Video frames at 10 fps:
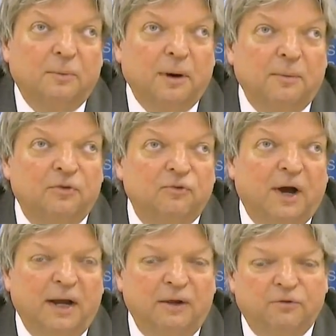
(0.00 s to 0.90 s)
where we
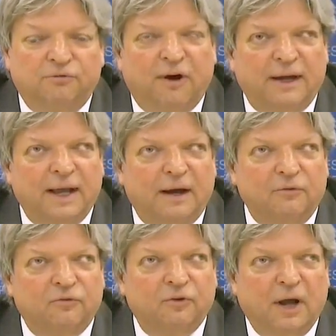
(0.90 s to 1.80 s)
try to find
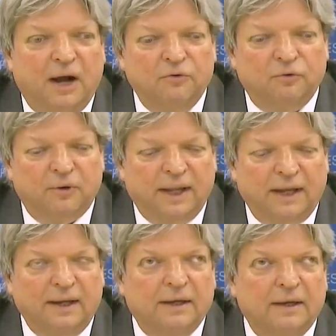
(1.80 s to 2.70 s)
out how to
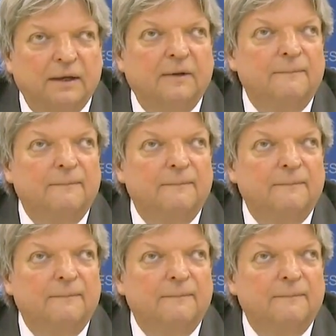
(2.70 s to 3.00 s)
link